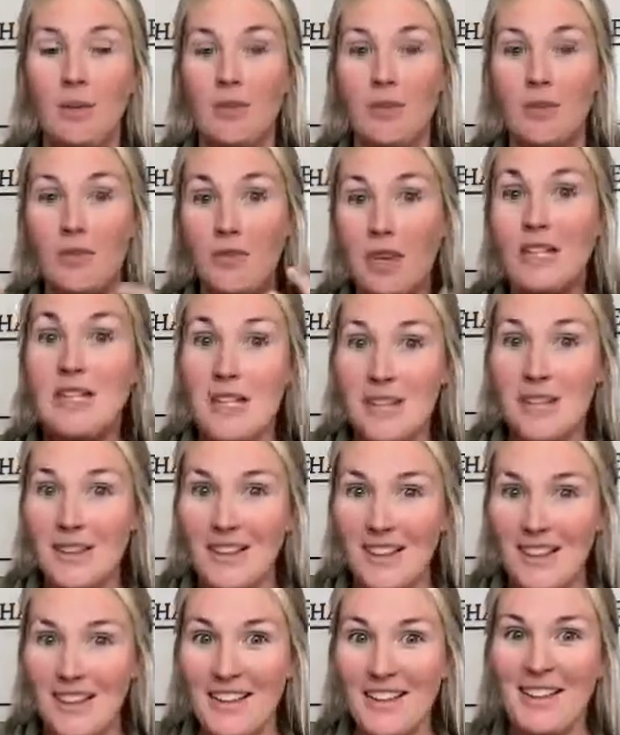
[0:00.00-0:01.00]

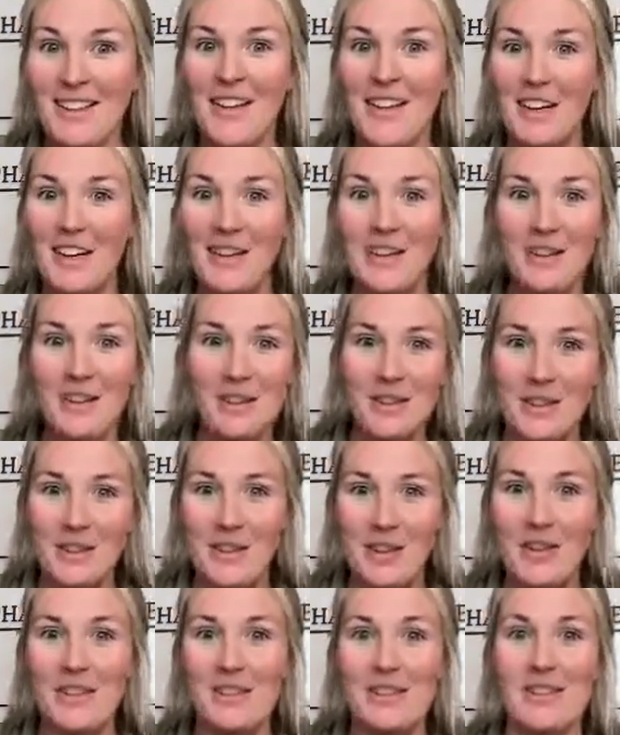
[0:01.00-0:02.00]
physically
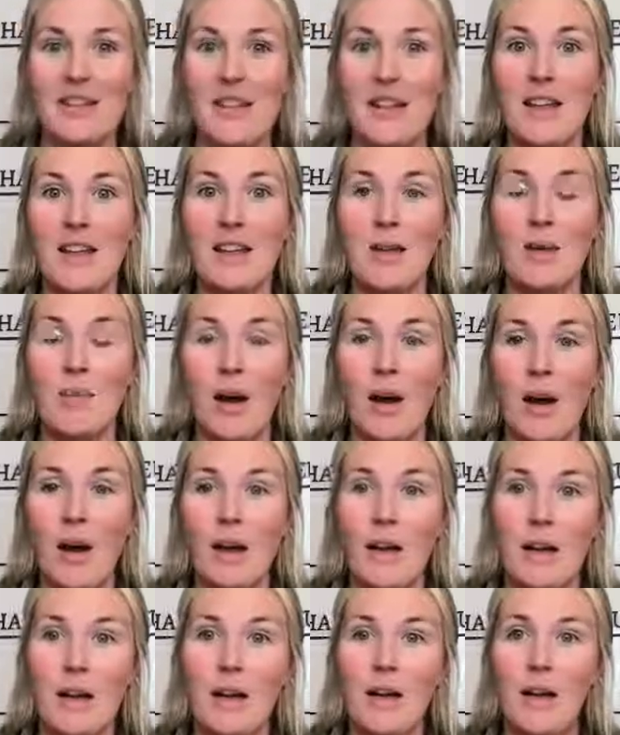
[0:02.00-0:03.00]
things in the
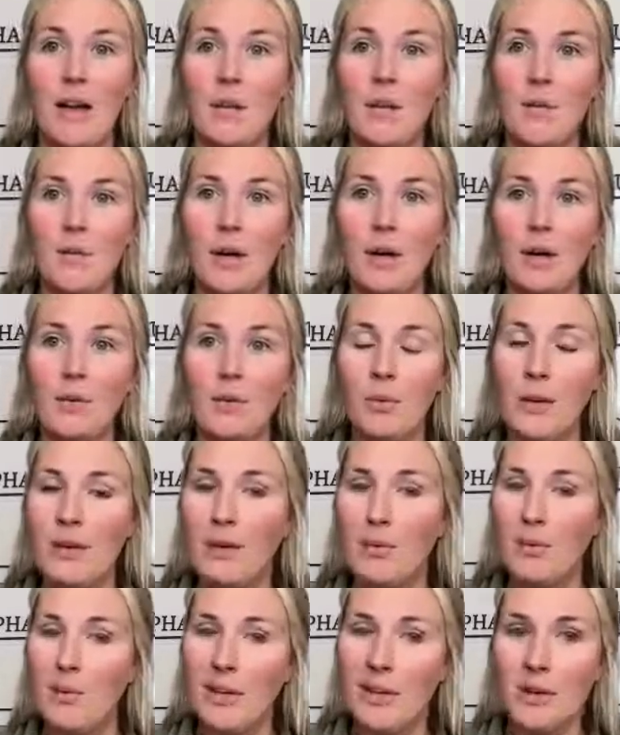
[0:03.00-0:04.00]
body, but
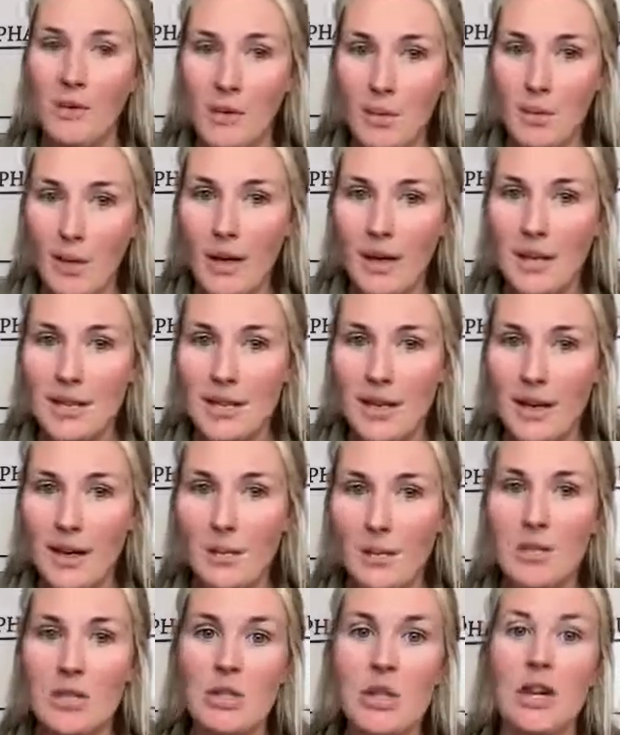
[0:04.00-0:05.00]
we know the body's not a
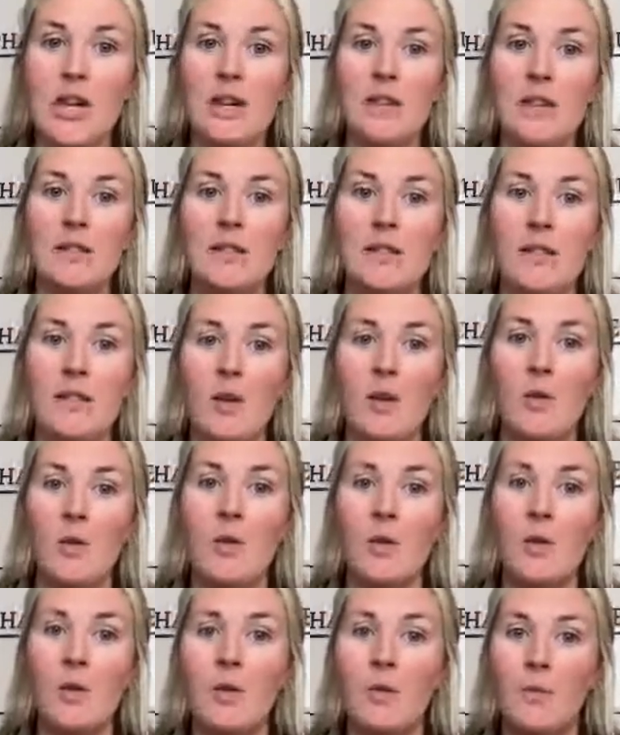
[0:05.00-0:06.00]
machine.
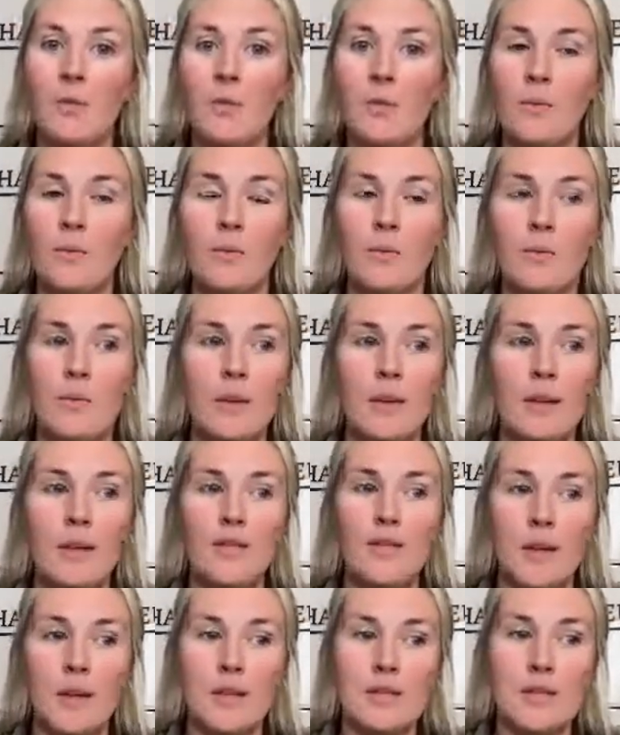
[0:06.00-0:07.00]
So really
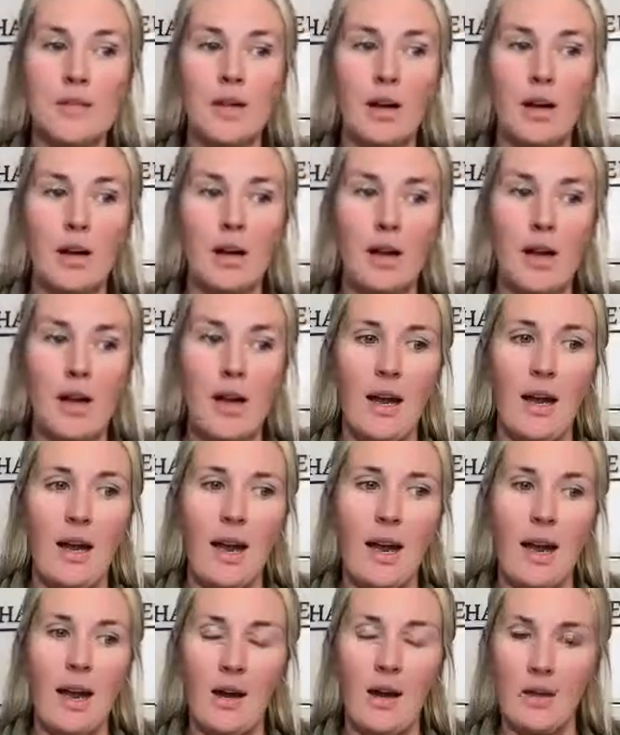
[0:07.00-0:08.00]
focusing on
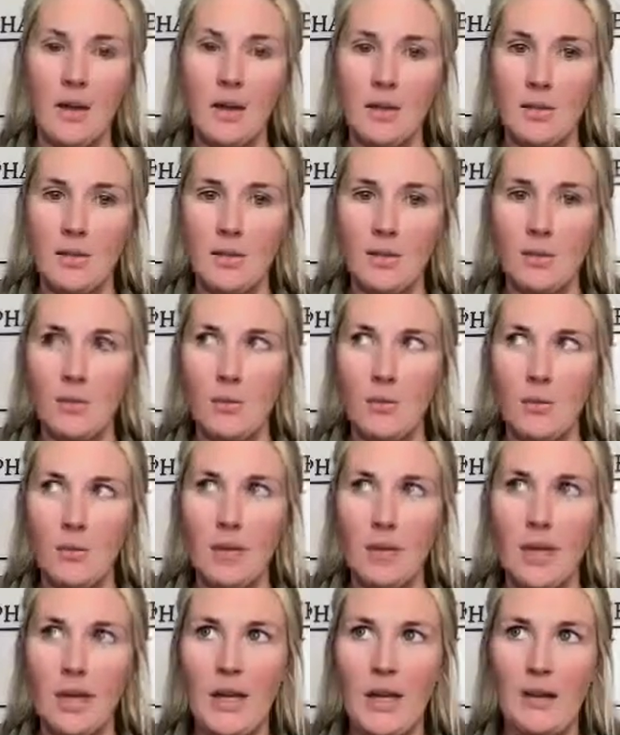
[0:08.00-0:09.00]
how can
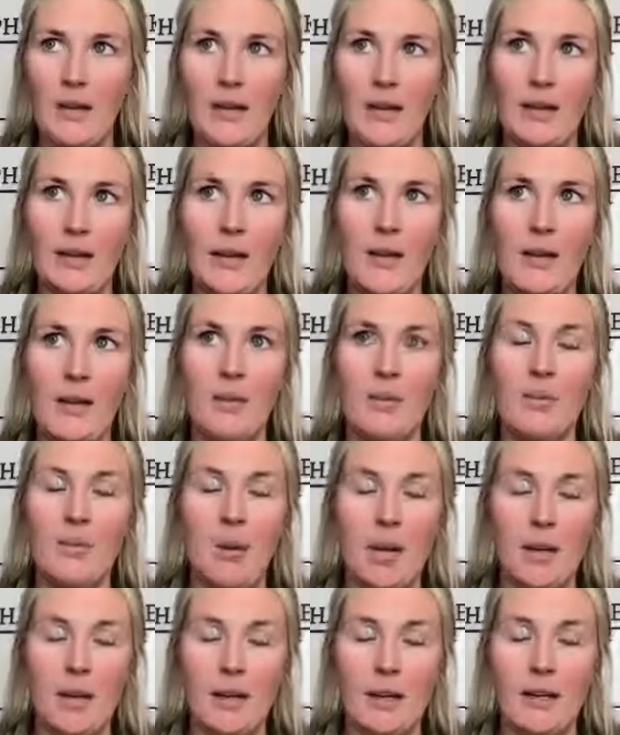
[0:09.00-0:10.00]
we allow the
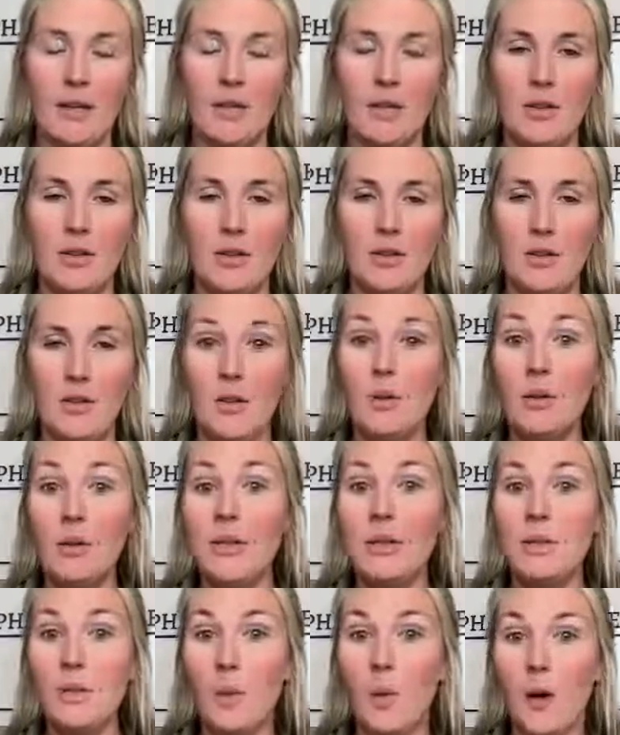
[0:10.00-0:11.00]
body to do
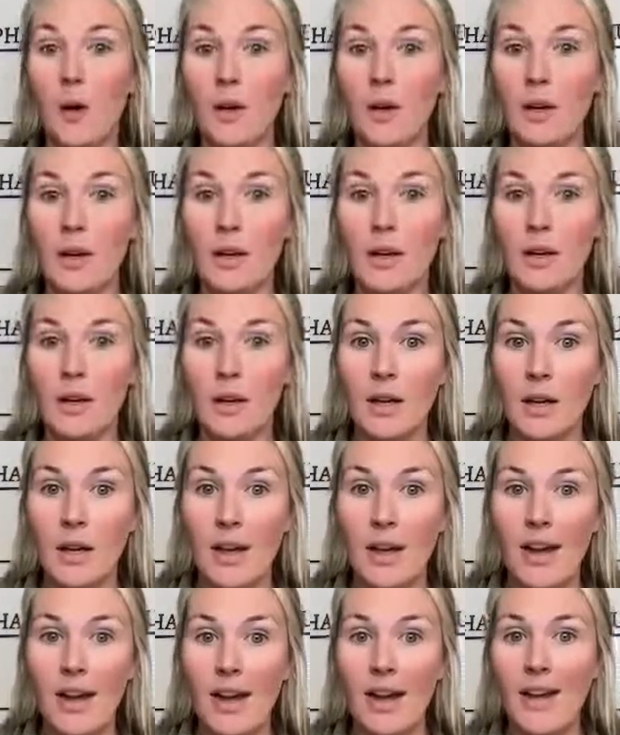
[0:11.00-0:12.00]
its work
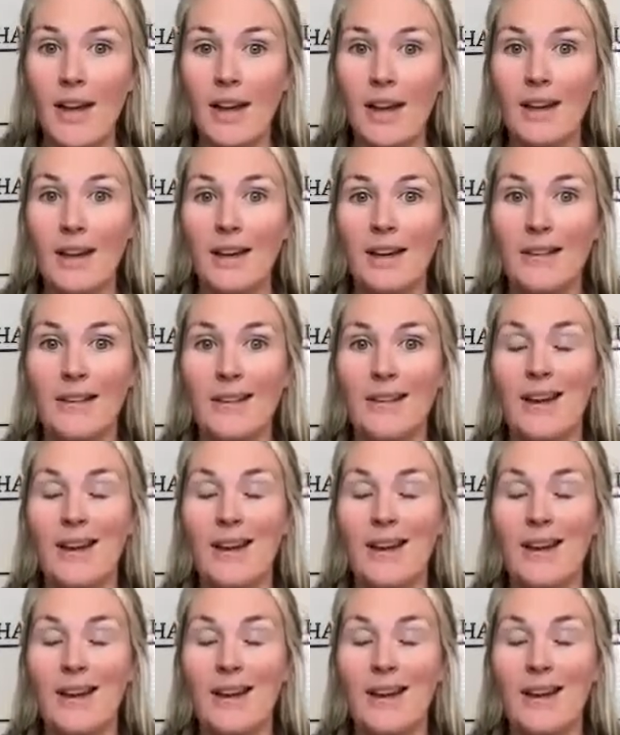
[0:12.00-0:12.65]
and